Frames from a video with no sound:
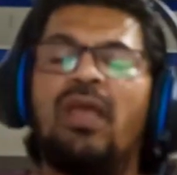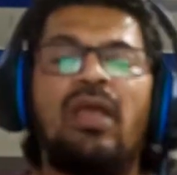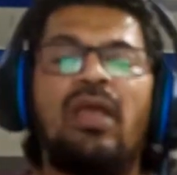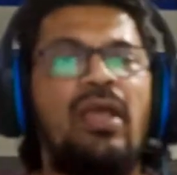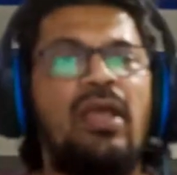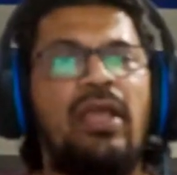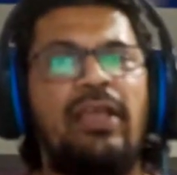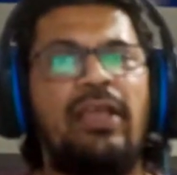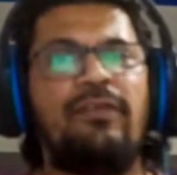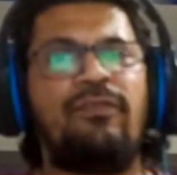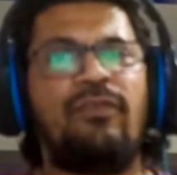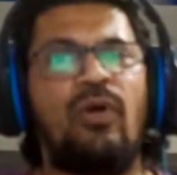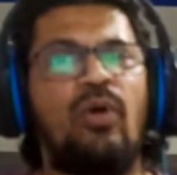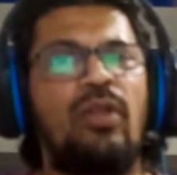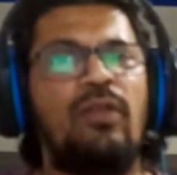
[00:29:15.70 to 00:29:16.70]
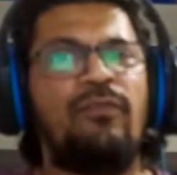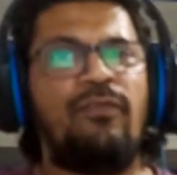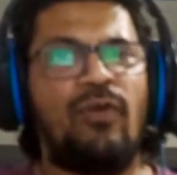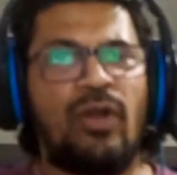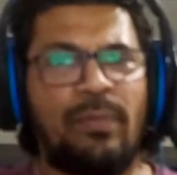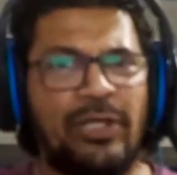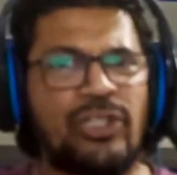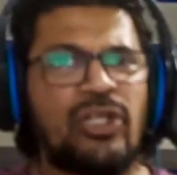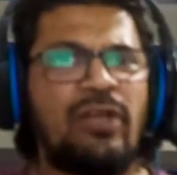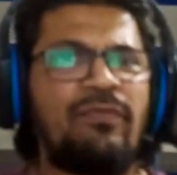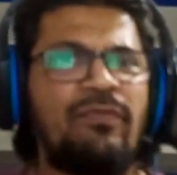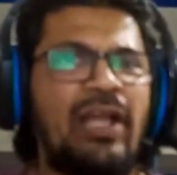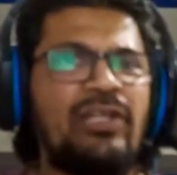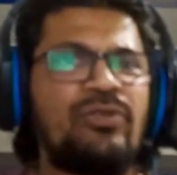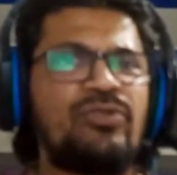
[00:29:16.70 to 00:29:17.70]
If all formation
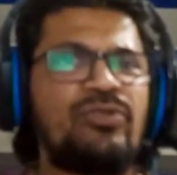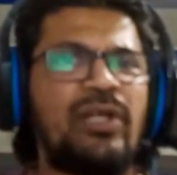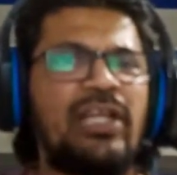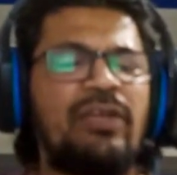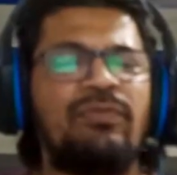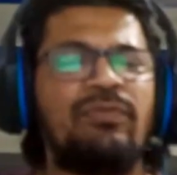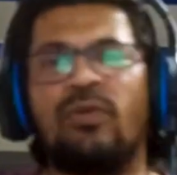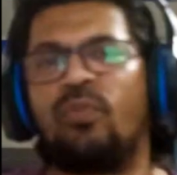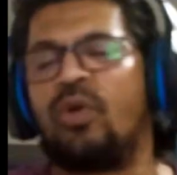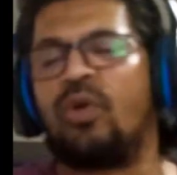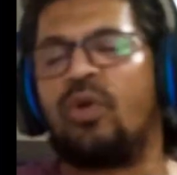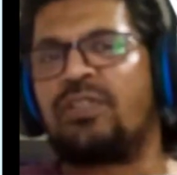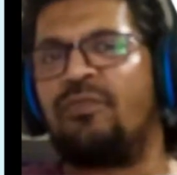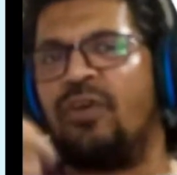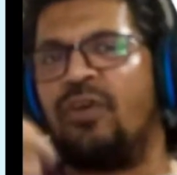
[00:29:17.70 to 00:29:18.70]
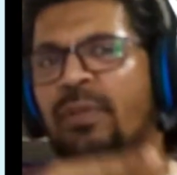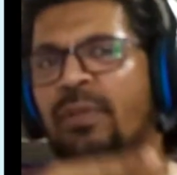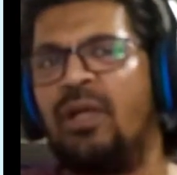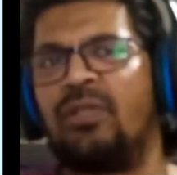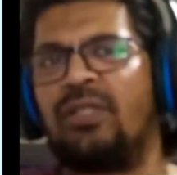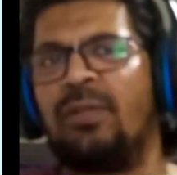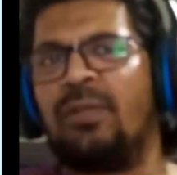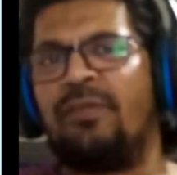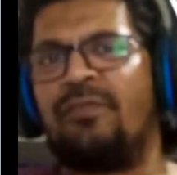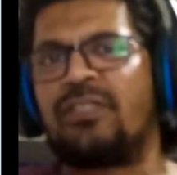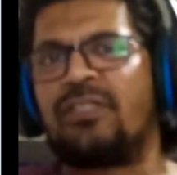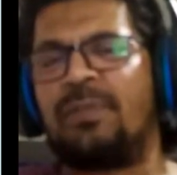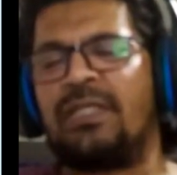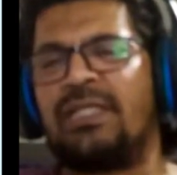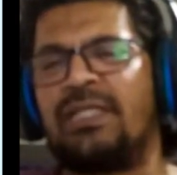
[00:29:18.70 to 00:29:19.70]
values were given, what was the formula on the previous
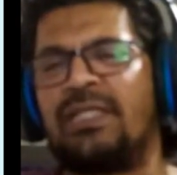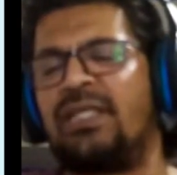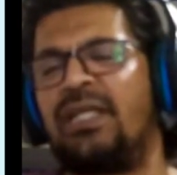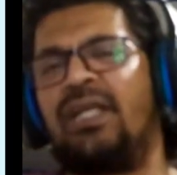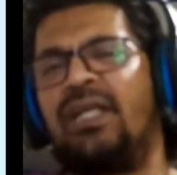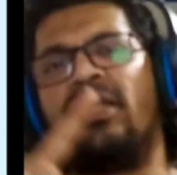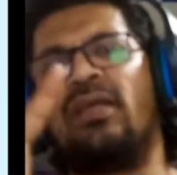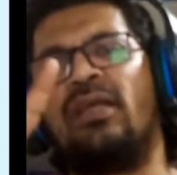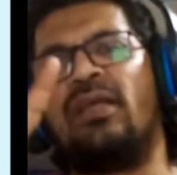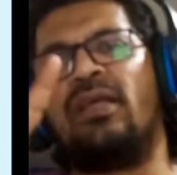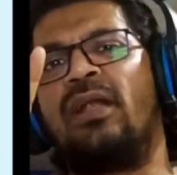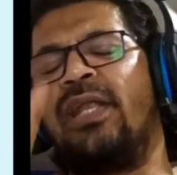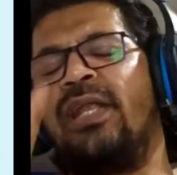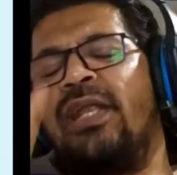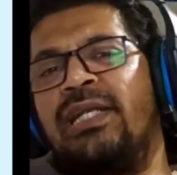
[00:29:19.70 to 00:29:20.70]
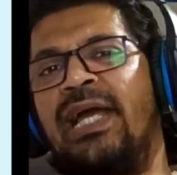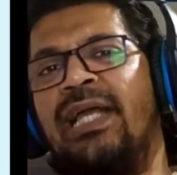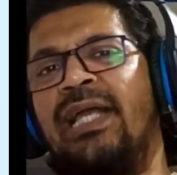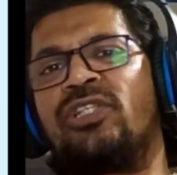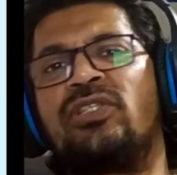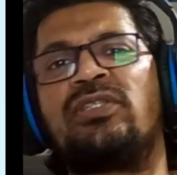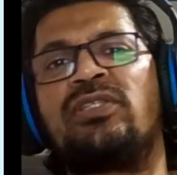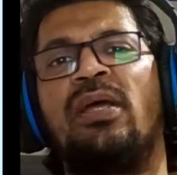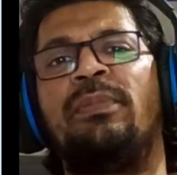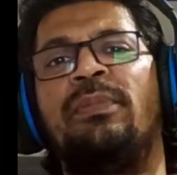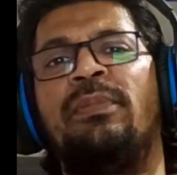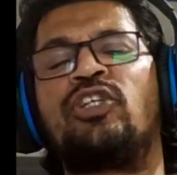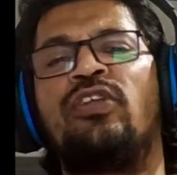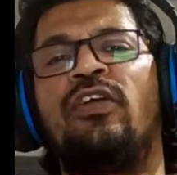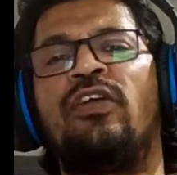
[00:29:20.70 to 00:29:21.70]
page? I said delta H is
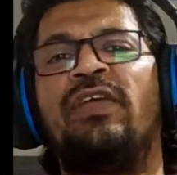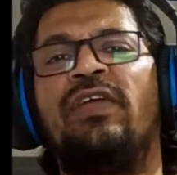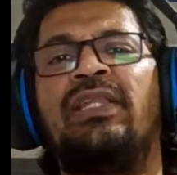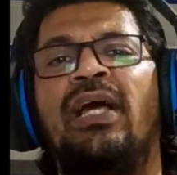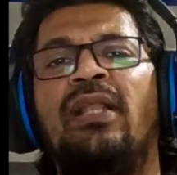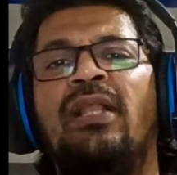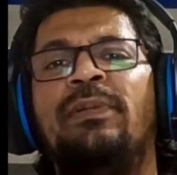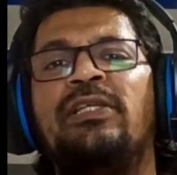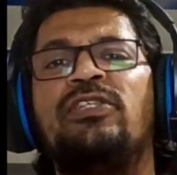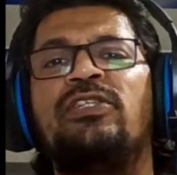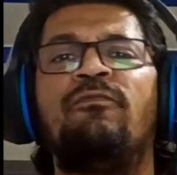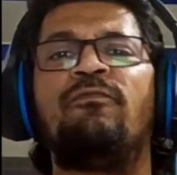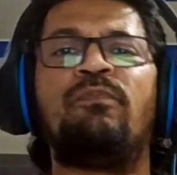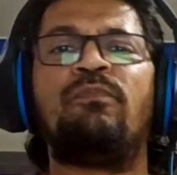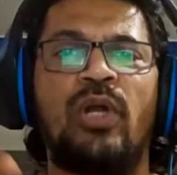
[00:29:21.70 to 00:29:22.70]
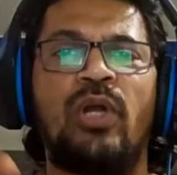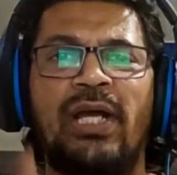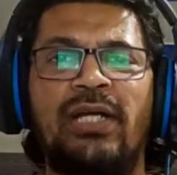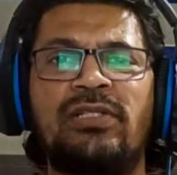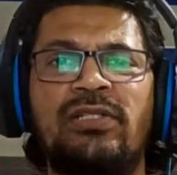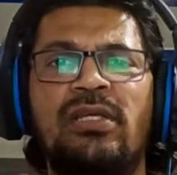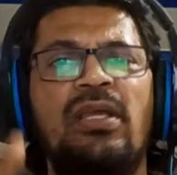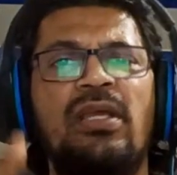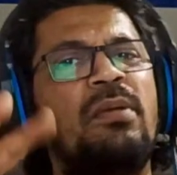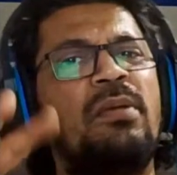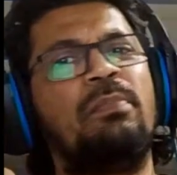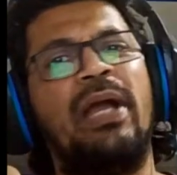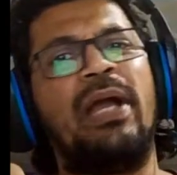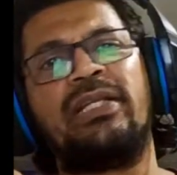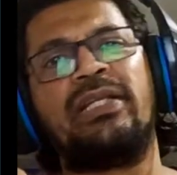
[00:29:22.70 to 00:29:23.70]
summation of enthalpies of products
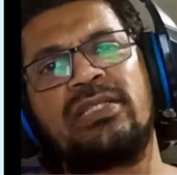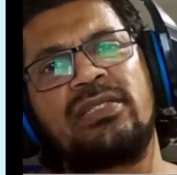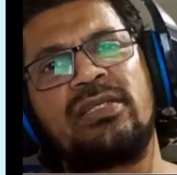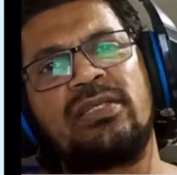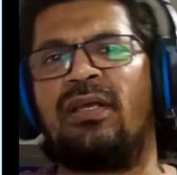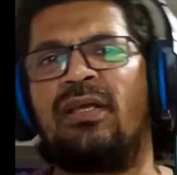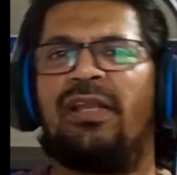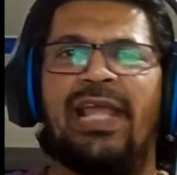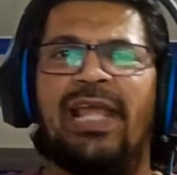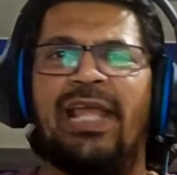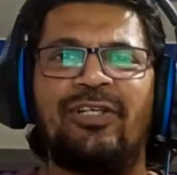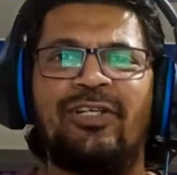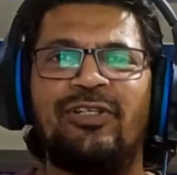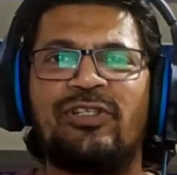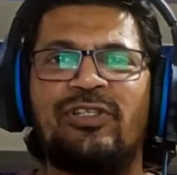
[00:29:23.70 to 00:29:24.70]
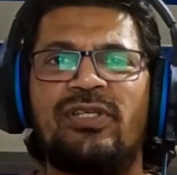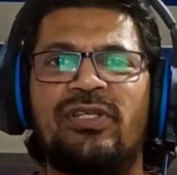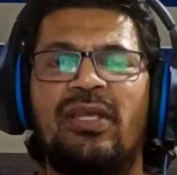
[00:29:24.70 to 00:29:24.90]
minus reactants.